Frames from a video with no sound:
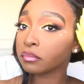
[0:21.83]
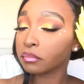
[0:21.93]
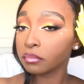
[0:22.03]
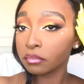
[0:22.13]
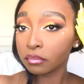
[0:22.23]

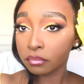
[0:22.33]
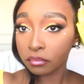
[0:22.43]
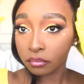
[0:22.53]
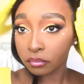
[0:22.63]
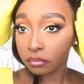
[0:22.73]
B version.
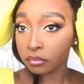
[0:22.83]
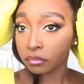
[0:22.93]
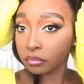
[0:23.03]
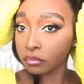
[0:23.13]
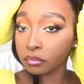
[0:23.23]
So if
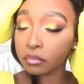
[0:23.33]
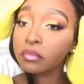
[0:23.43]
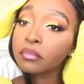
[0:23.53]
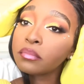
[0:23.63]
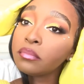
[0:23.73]
you guys
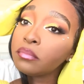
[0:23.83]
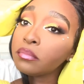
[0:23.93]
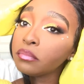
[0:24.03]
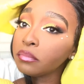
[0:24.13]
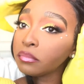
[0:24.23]
want to see,
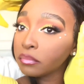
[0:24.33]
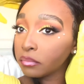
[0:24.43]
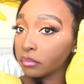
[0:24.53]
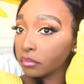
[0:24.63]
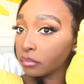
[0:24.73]
keep
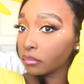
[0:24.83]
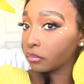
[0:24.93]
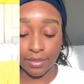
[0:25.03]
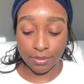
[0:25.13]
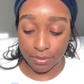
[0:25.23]
watching.
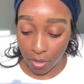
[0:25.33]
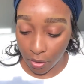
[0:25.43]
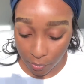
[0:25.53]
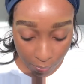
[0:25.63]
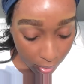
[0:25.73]
Okay,
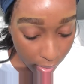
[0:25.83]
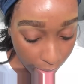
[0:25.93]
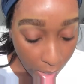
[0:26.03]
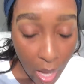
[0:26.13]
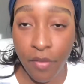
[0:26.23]
so
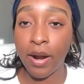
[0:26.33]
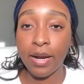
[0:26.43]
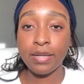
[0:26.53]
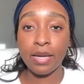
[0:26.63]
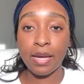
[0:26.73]
I've
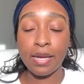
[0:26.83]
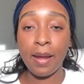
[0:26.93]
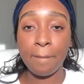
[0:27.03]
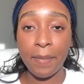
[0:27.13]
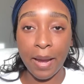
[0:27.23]
already done
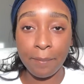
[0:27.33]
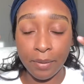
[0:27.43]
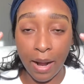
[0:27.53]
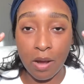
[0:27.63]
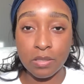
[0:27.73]
my
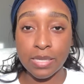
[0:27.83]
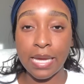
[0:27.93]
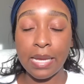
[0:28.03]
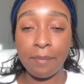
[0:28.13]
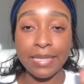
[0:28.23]
brows
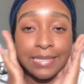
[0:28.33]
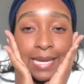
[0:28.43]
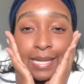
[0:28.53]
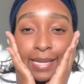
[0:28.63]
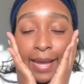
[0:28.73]
and my
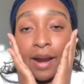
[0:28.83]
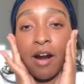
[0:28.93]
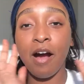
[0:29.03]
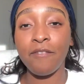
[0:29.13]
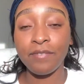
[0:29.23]
skincare
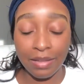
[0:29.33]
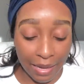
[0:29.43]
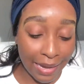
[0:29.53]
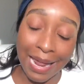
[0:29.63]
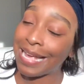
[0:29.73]

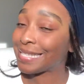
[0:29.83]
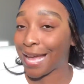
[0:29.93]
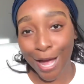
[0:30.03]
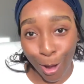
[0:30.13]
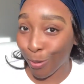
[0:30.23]
offline, as
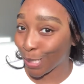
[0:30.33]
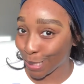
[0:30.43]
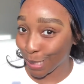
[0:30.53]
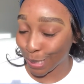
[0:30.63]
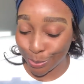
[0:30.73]
I always
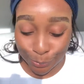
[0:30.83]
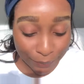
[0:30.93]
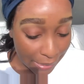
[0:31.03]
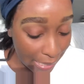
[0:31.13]
do.